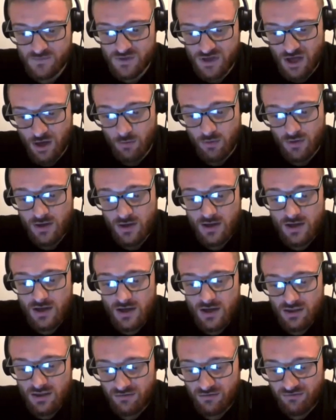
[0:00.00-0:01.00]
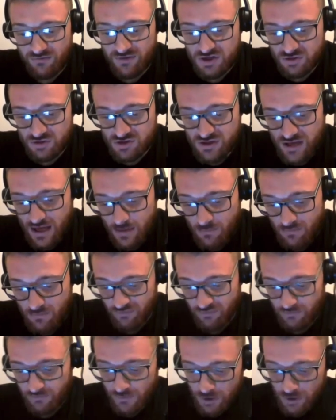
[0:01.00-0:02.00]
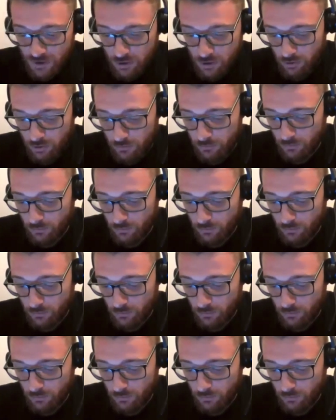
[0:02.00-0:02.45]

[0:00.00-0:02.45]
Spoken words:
So, the official statement from the club,